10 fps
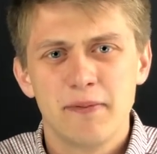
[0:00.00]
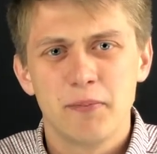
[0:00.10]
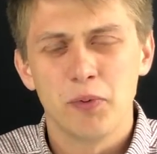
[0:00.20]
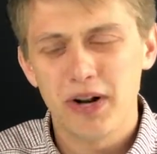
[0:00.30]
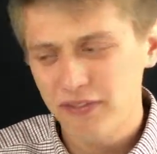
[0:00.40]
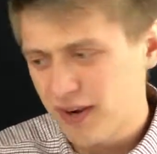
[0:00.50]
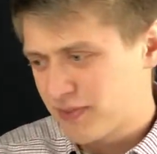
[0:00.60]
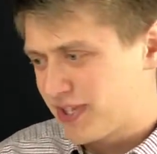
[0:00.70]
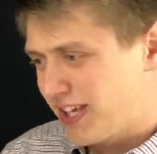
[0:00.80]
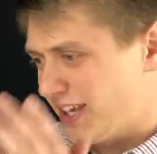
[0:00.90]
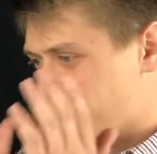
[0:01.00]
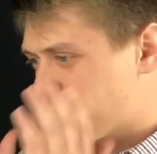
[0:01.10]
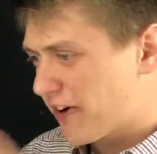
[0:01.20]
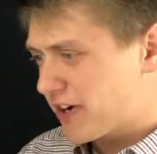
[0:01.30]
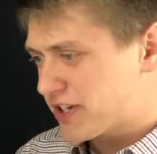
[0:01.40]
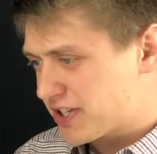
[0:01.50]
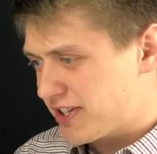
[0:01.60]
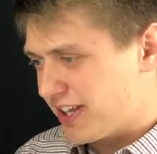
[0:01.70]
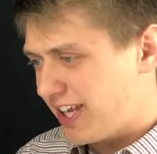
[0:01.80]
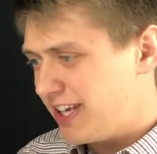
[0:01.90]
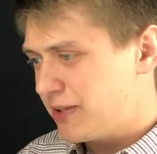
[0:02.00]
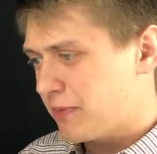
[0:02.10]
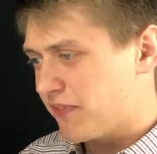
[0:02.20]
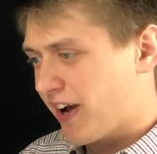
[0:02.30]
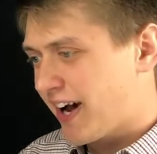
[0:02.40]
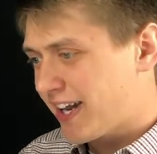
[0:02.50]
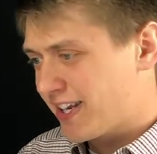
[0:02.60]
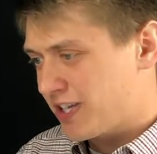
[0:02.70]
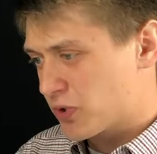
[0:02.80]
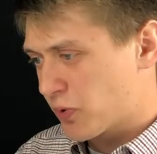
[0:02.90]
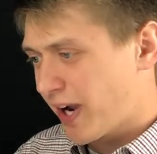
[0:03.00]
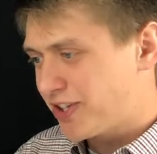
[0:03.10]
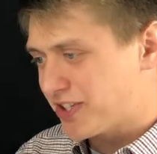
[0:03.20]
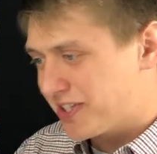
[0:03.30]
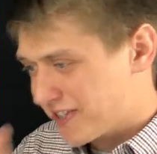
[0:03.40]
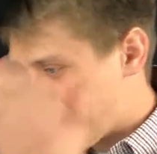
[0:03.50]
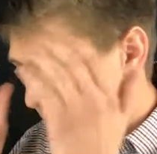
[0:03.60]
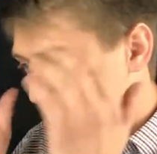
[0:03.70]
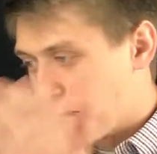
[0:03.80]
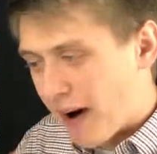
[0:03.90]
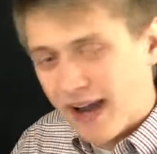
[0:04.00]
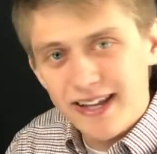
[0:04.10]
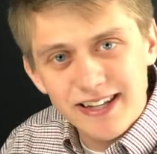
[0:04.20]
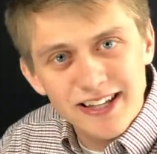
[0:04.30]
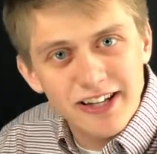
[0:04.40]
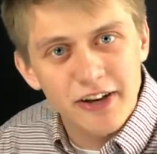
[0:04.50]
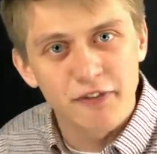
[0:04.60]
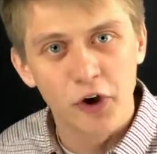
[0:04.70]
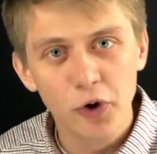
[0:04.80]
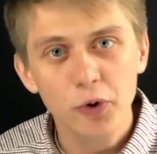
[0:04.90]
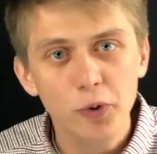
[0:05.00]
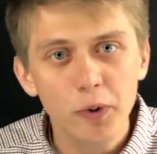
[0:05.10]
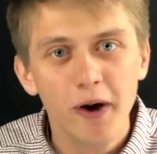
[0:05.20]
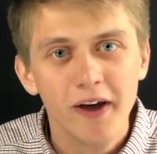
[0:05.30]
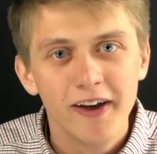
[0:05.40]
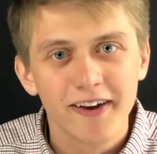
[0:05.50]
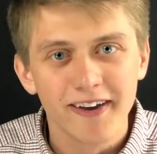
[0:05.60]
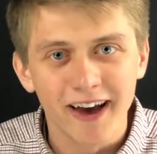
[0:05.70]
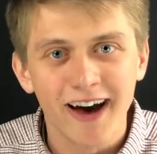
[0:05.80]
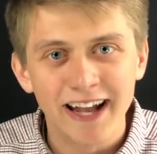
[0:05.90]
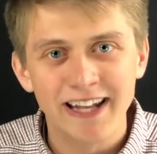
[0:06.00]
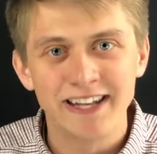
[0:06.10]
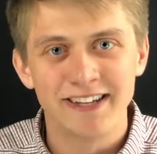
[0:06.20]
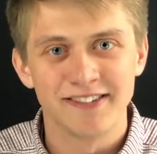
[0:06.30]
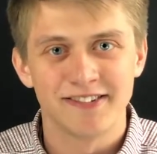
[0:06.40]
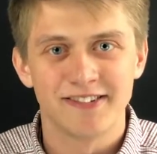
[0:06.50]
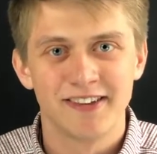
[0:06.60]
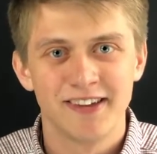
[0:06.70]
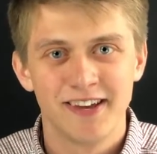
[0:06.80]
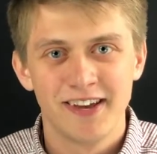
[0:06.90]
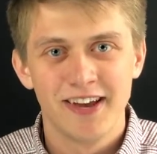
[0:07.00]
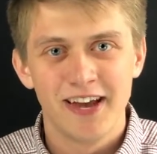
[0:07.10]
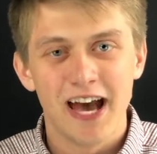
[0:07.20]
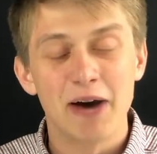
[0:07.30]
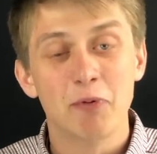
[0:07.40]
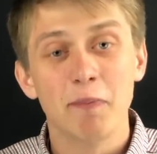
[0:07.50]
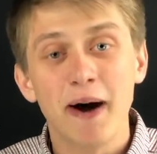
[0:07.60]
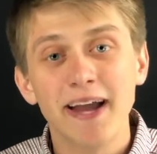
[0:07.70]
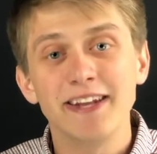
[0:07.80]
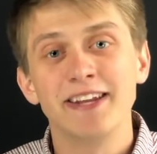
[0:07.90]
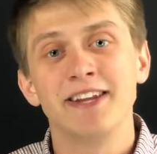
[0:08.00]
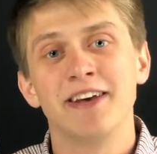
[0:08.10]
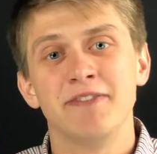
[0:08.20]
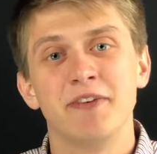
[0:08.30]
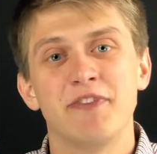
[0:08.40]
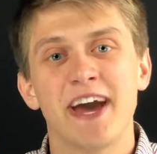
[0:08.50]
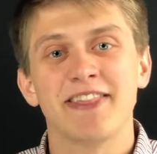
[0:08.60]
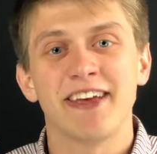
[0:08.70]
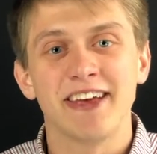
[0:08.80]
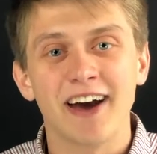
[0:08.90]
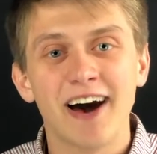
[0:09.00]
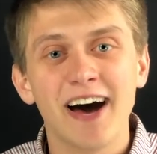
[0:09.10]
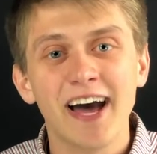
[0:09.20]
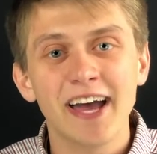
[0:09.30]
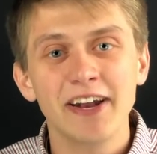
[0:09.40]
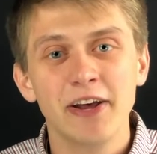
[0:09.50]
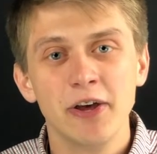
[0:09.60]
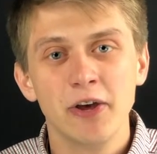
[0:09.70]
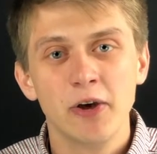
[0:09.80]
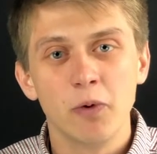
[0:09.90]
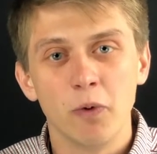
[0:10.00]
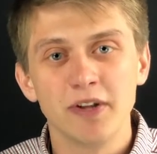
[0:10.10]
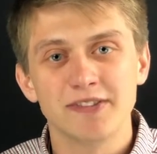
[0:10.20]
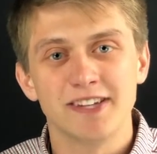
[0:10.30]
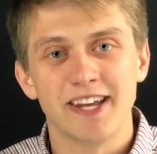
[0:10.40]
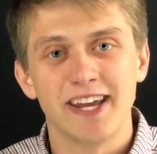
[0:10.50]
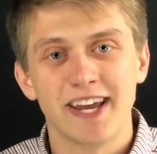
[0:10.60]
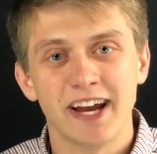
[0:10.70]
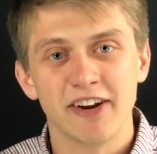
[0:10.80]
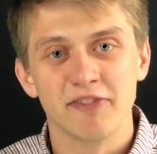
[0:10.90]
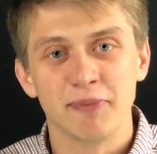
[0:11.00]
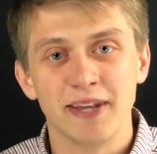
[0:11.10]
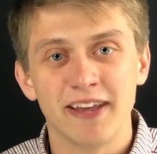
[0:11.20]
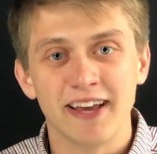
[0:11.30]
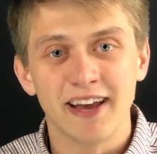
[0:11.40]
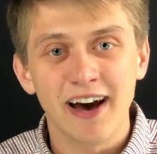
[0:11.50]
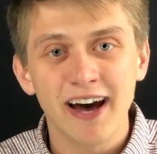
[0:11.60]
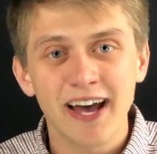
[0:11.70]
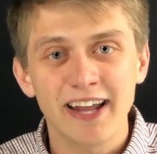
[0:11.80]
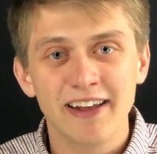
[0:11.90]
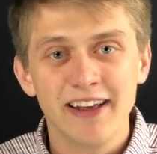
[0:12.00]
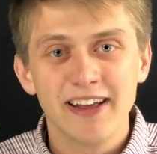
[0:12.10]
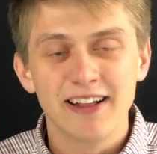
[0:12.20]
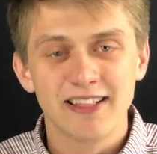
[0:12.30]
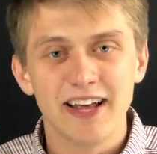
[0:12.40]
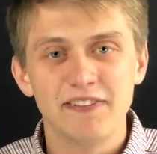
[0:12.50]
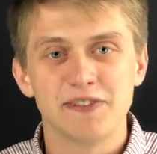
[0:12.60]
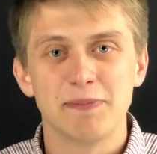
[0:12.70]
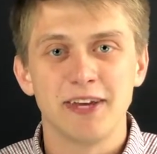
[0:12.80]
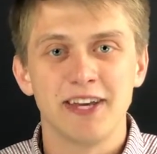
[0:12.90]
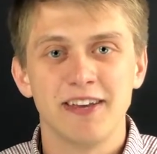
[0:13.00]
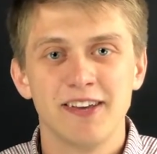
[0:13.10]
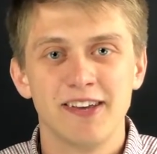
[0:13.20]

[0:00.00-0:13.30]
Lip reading: But whenever I'm seeking first the kingdom of God and his righteousness, I'm reminded of who God is. I'm reminded of the fact that God wants to take care of me, that God loves me,